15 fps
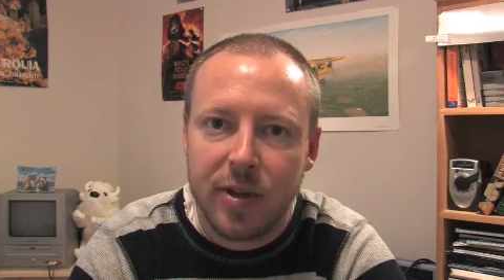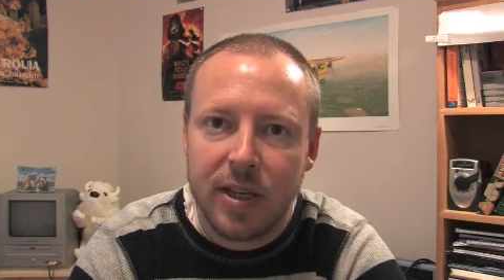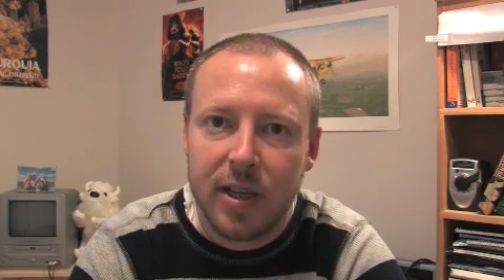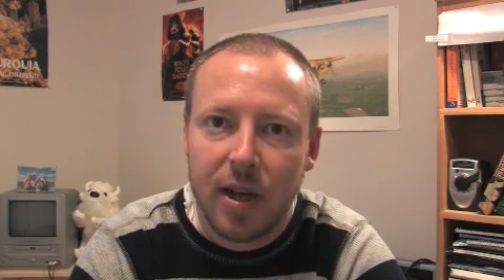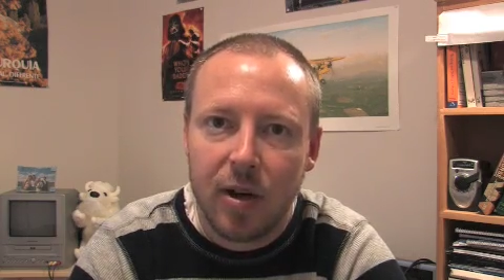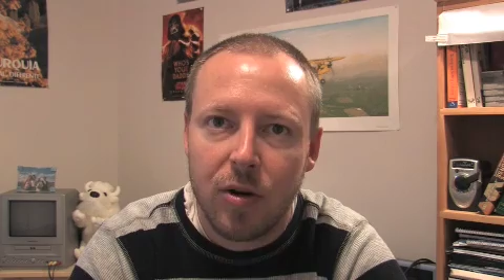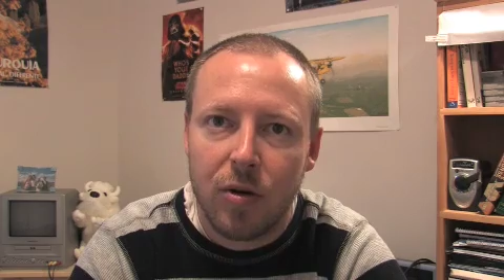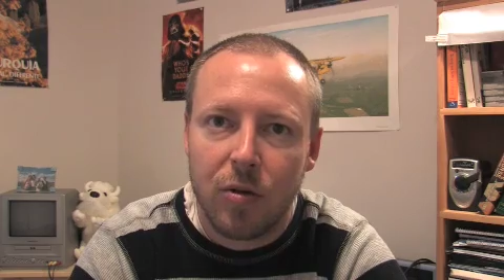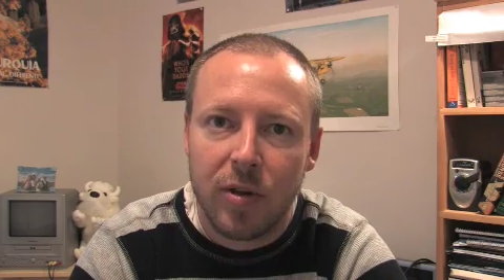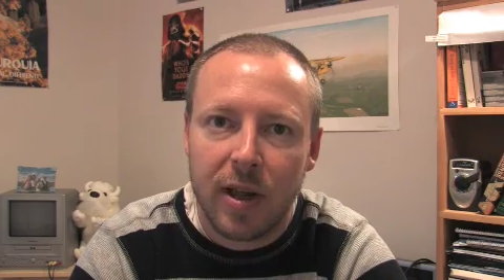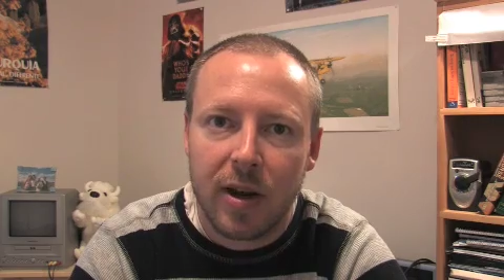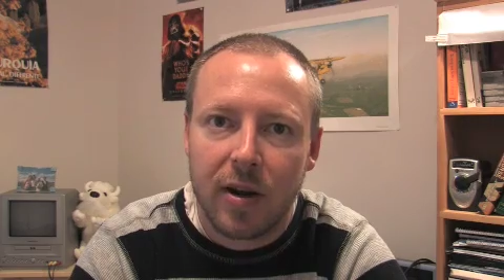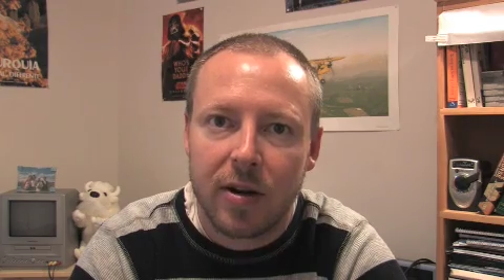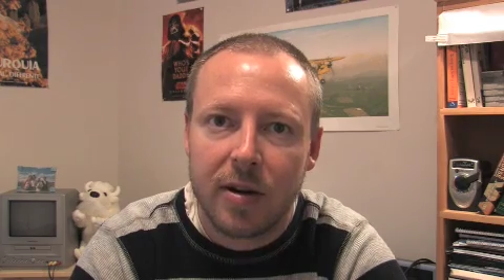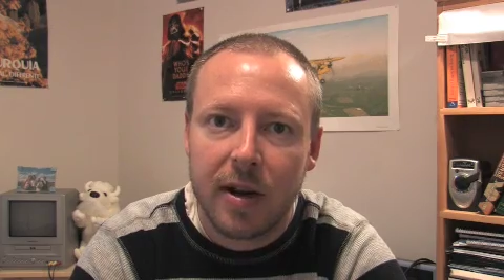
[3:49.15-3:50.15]
we know
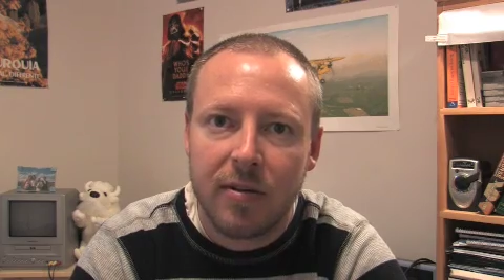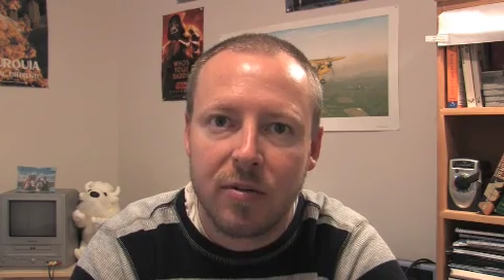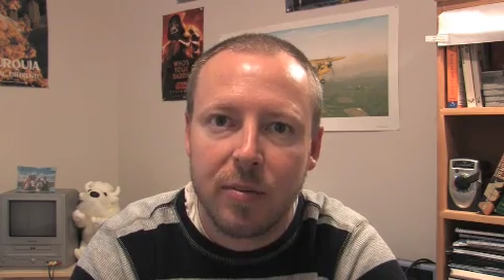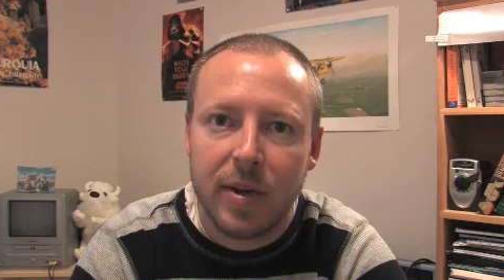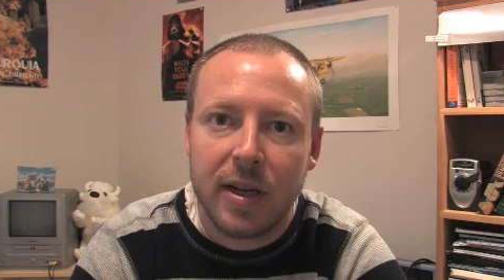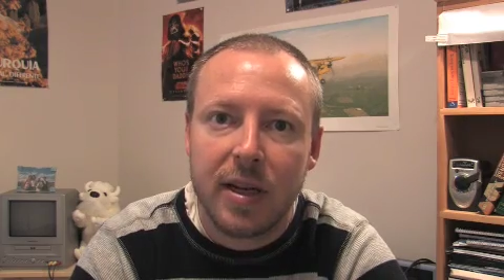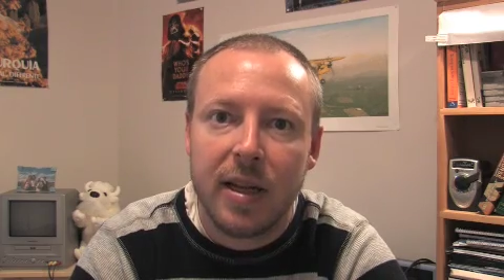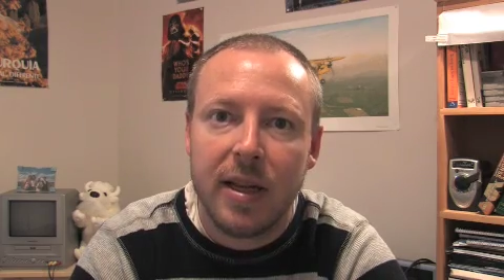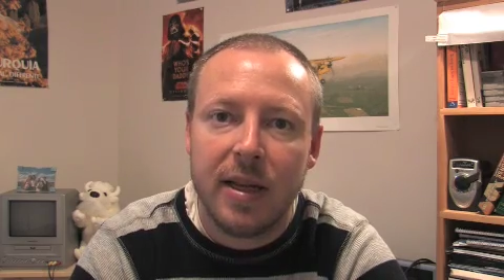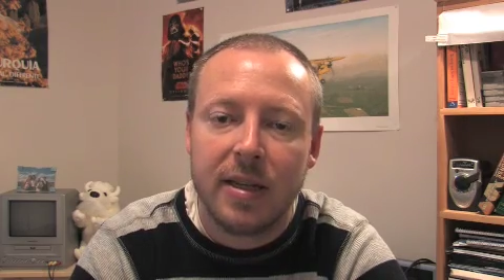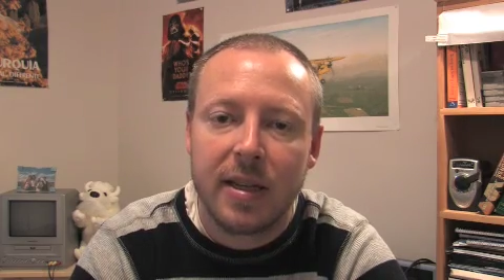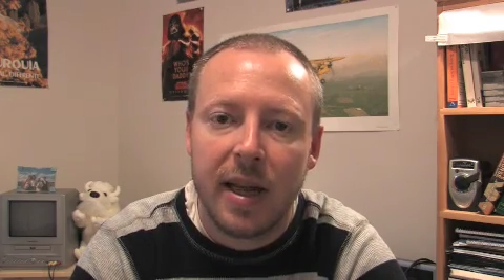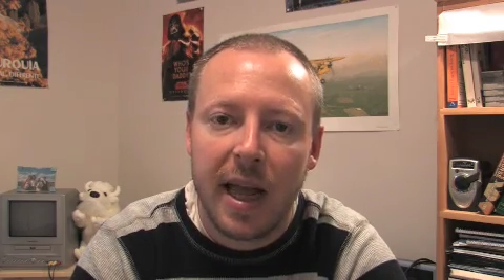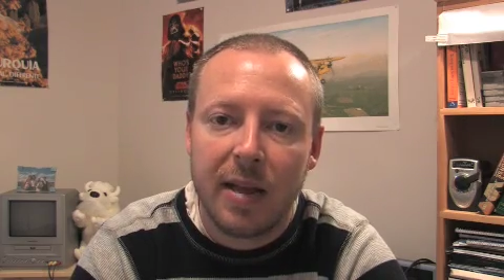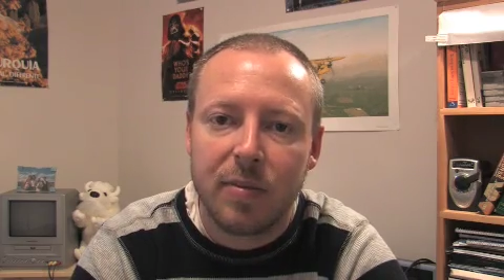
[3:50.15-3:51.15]
that our government
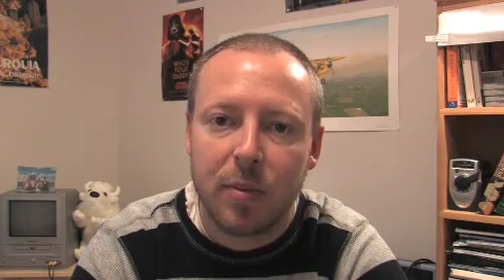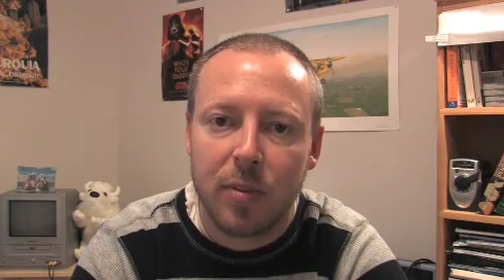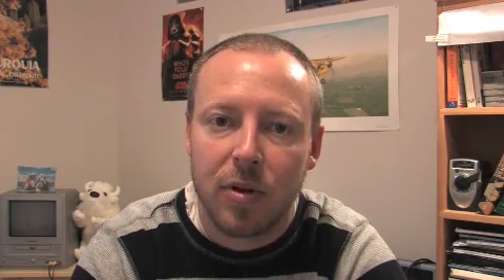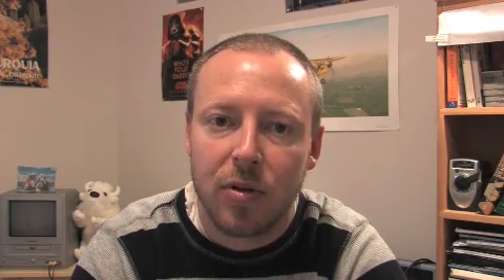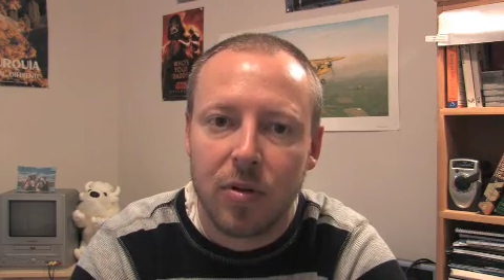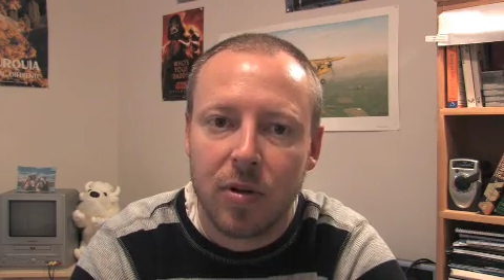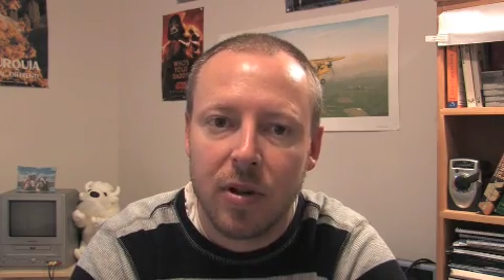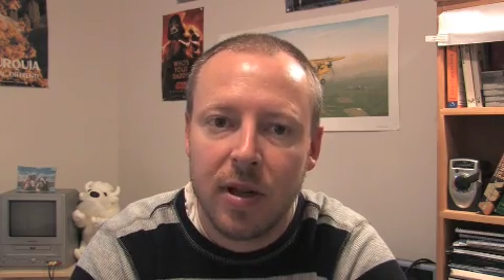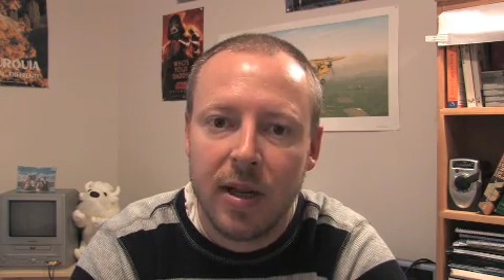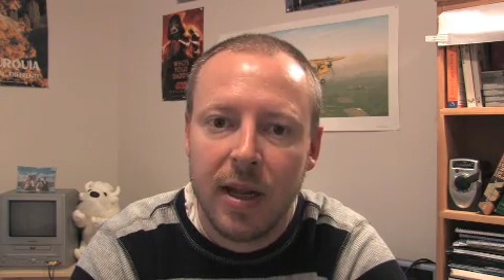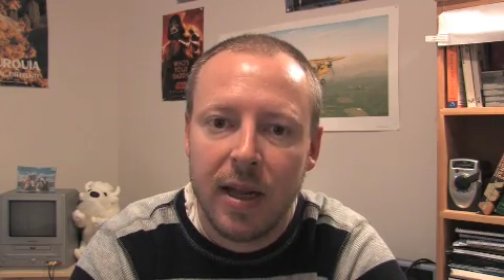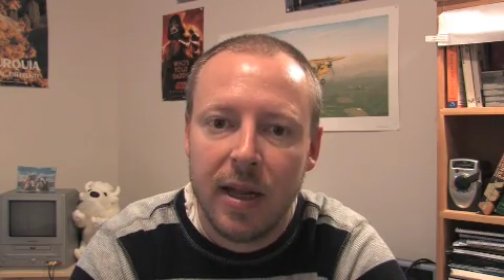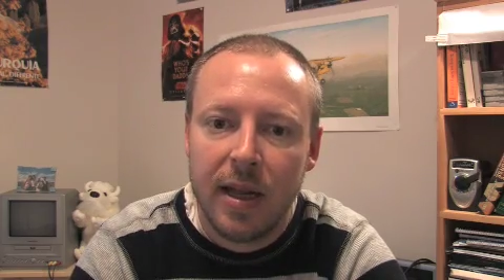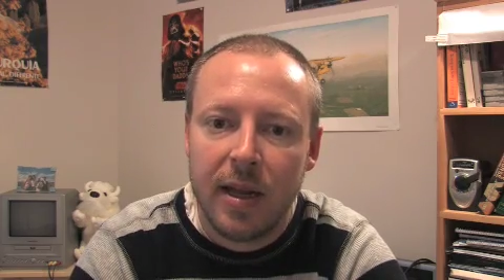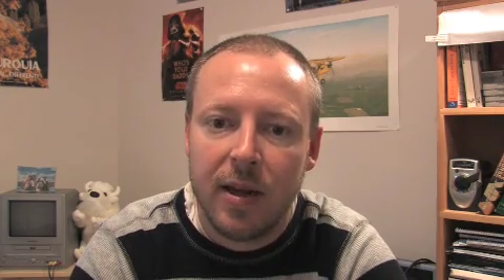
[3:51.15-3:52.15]
is capable,
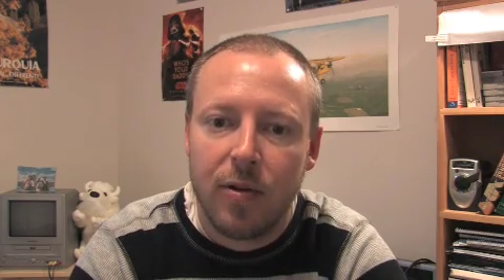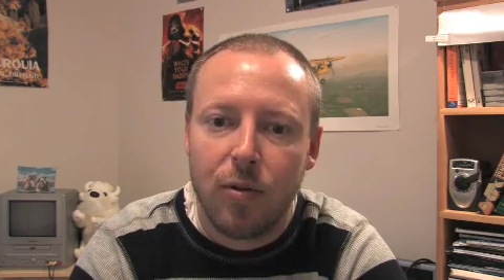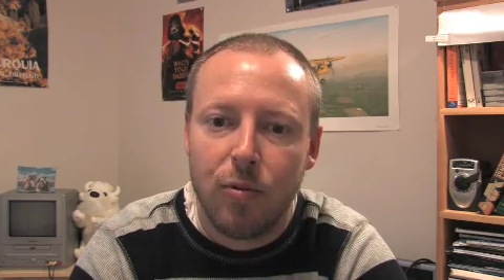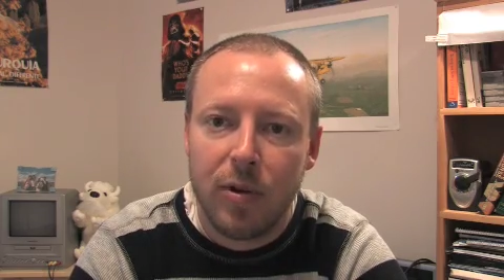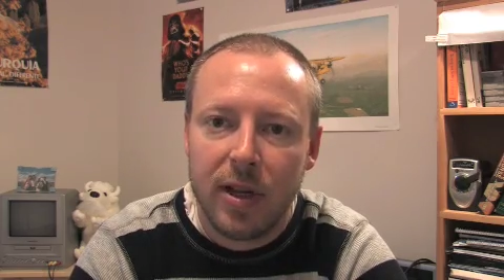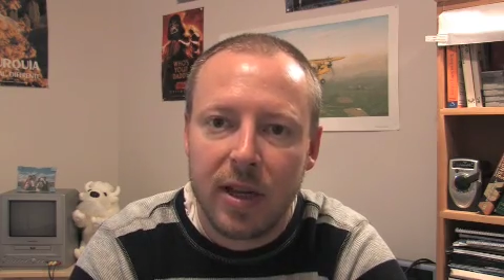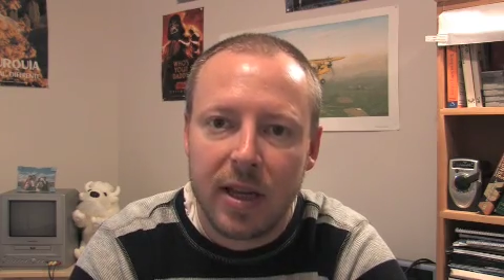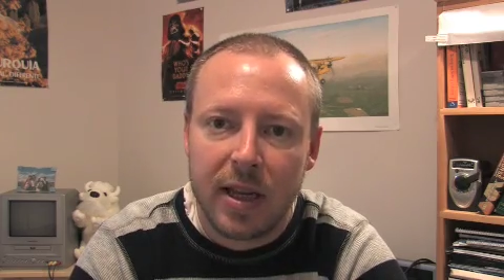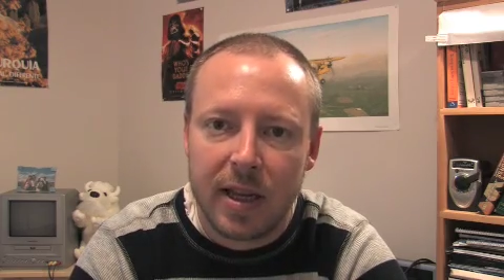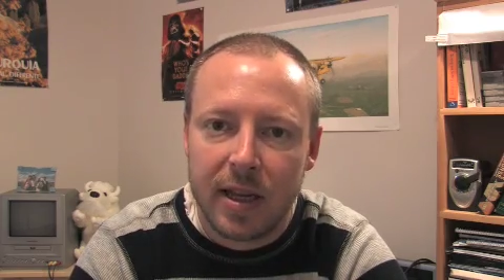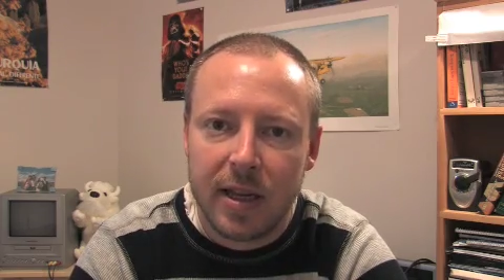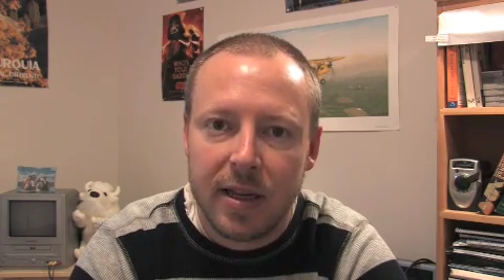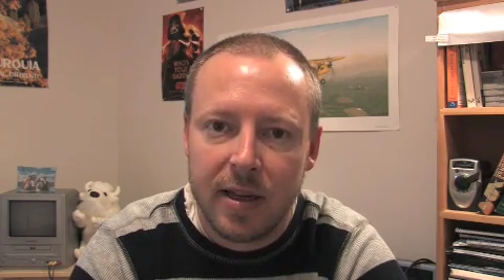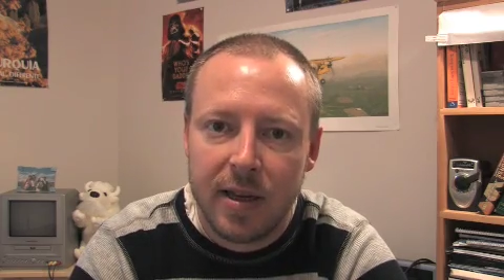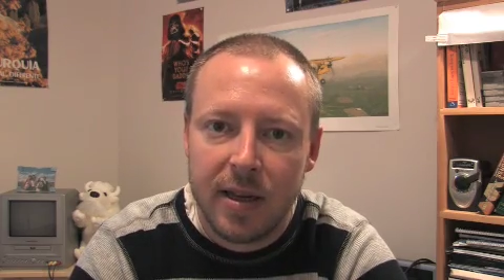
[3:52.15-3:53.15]

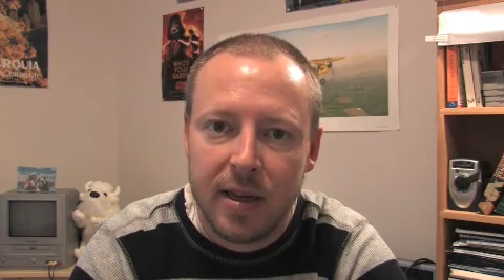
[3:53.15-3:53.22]
willing,